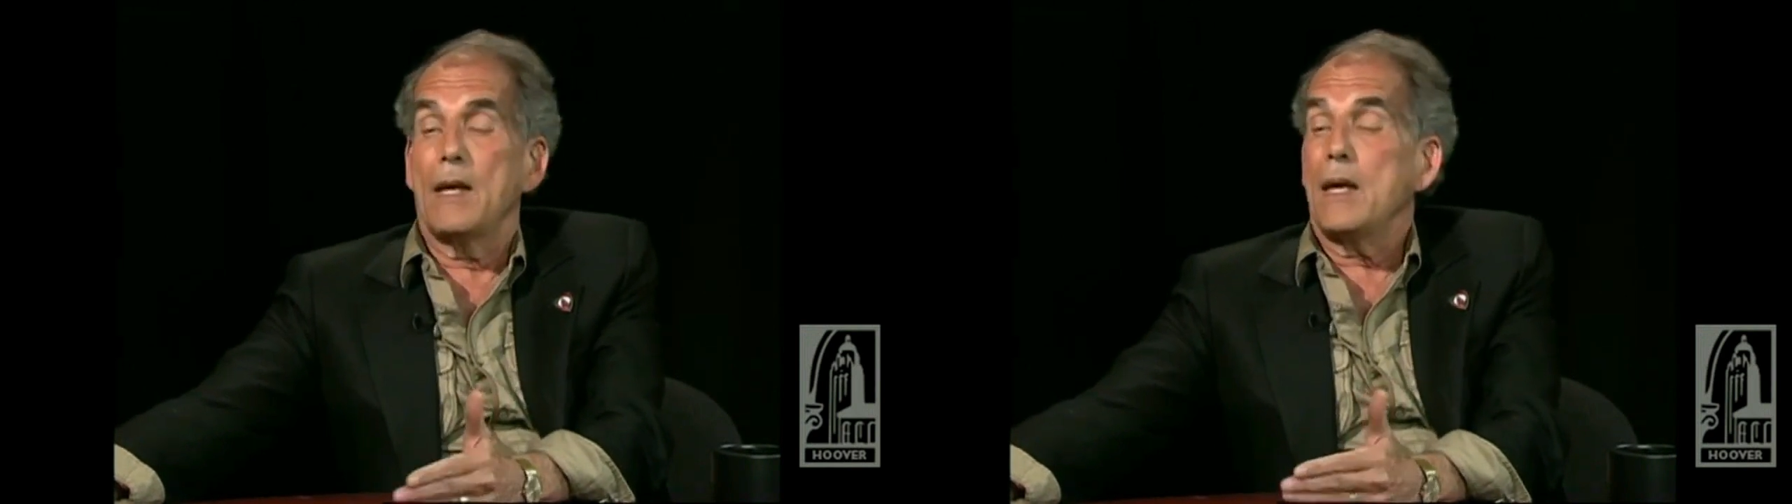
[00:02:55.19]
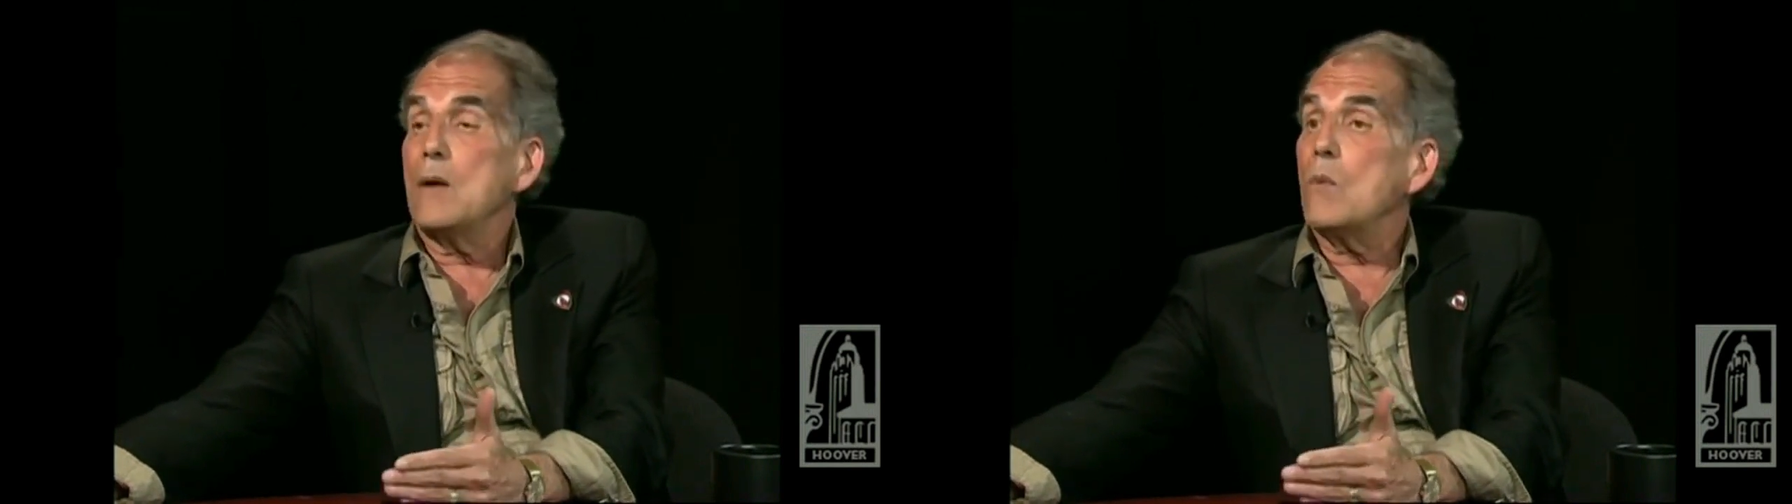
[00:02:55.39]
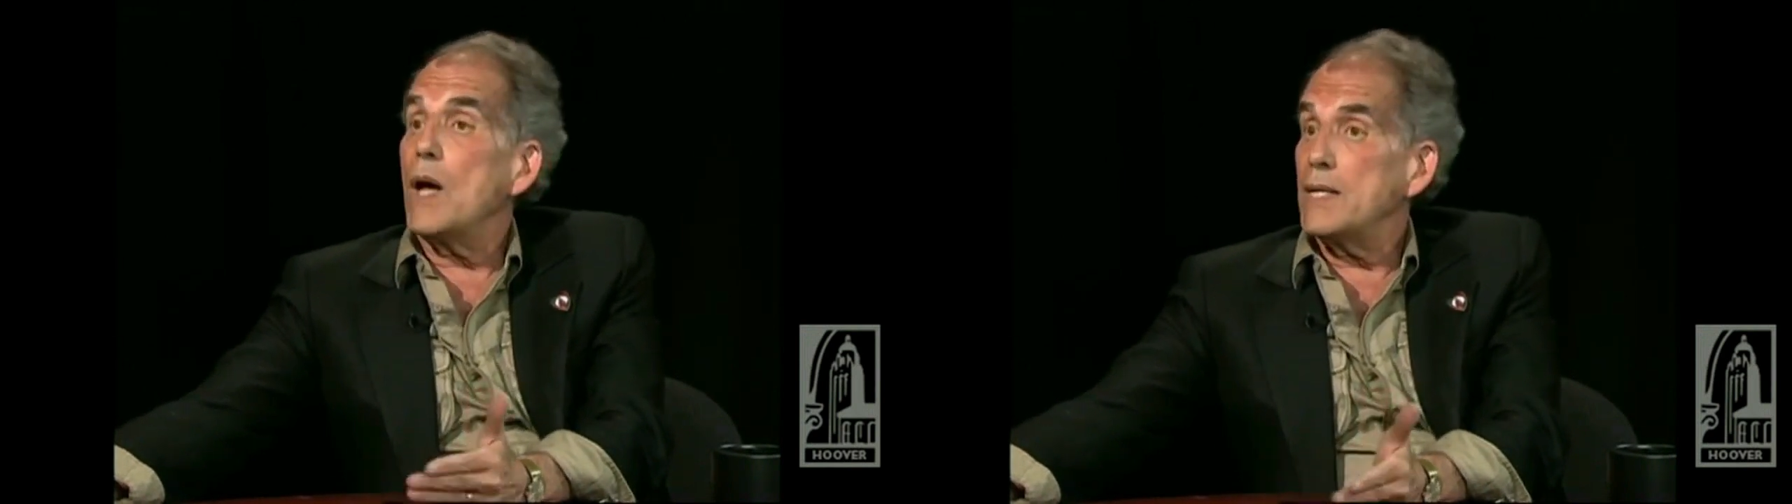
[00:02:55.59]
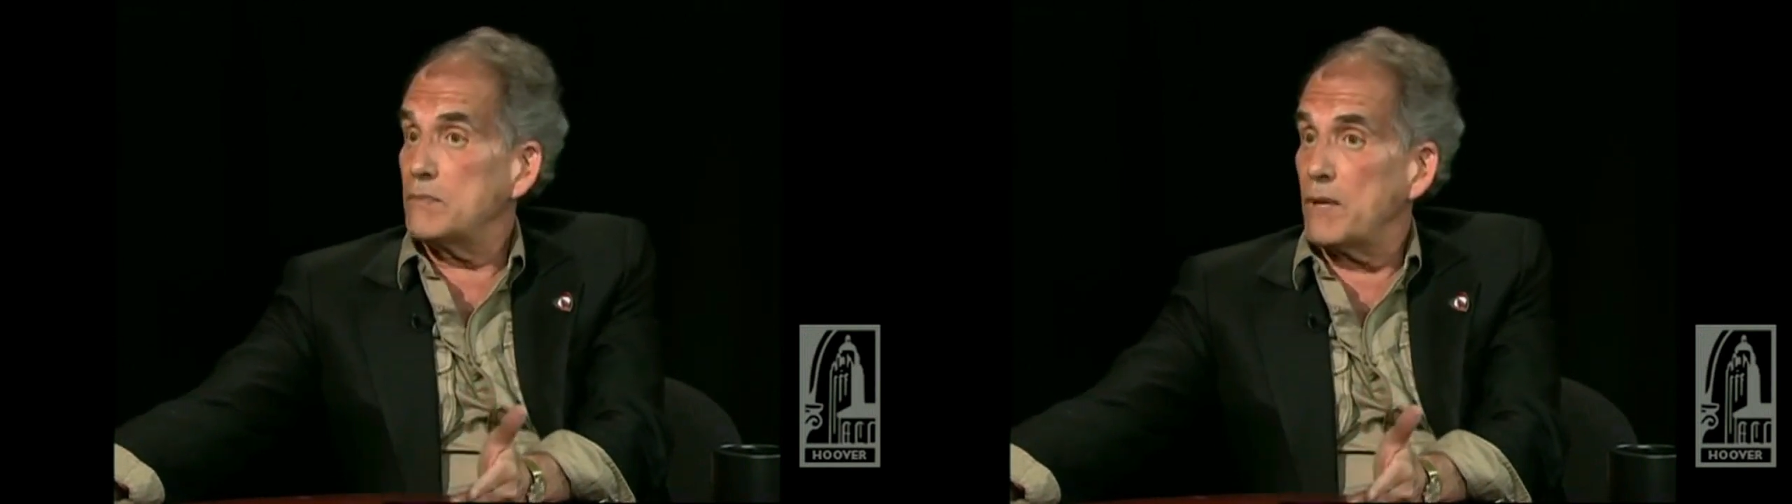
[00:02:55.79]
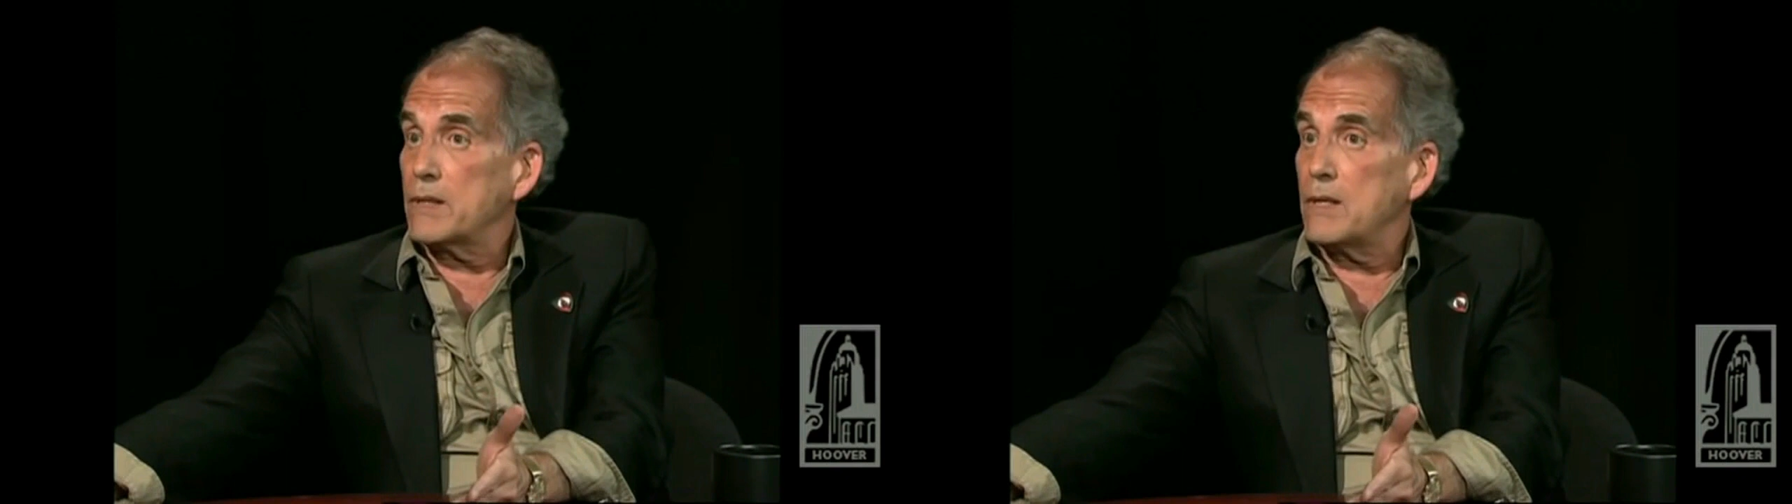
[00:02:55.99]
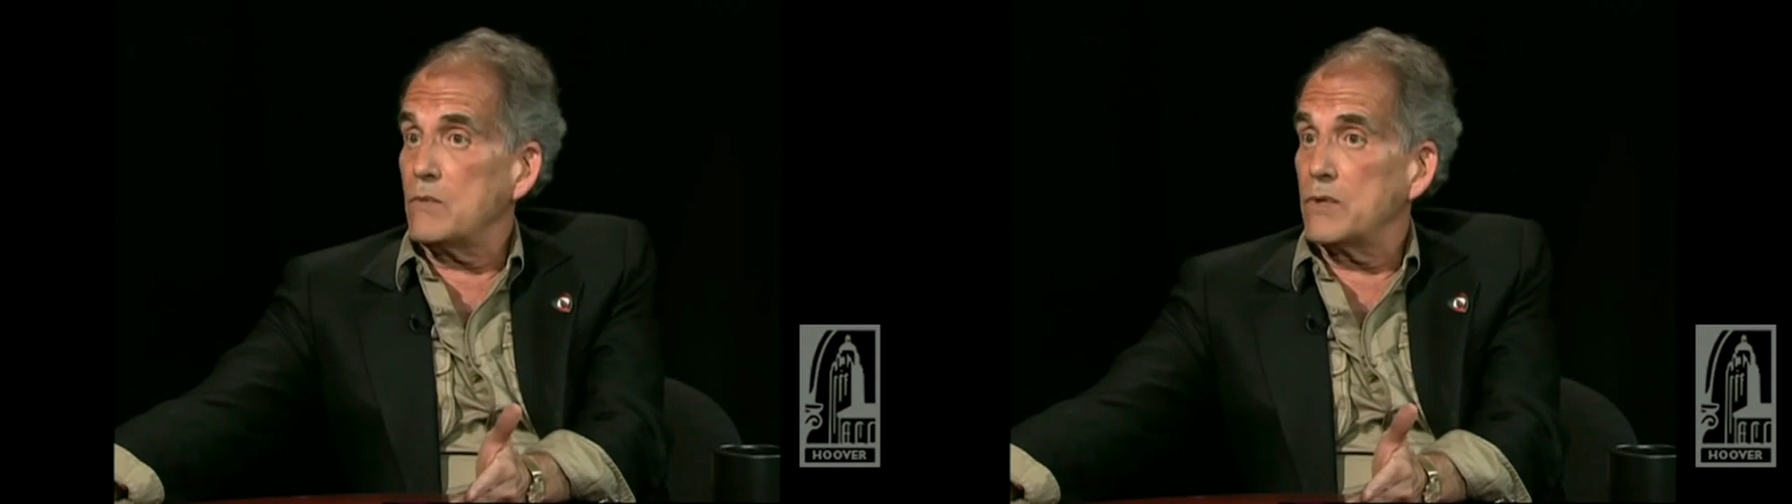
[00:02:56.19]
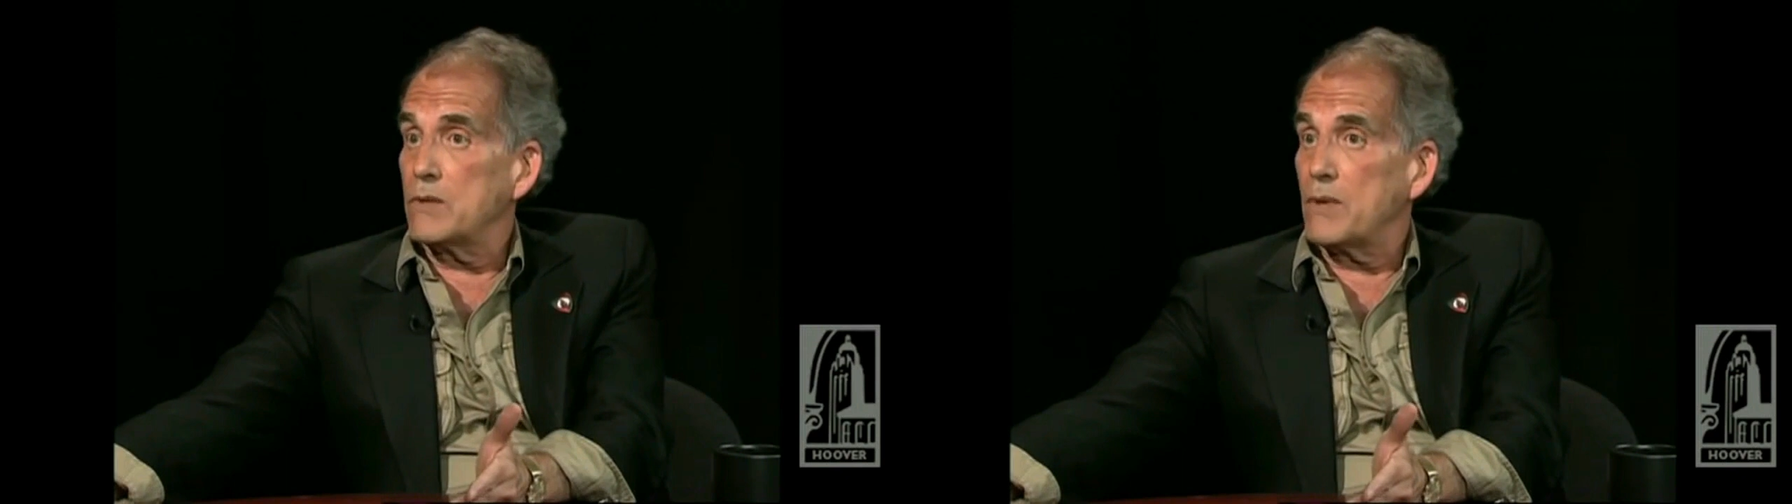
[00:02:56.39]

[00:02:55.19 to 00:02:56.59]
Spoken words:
it was monkeyed with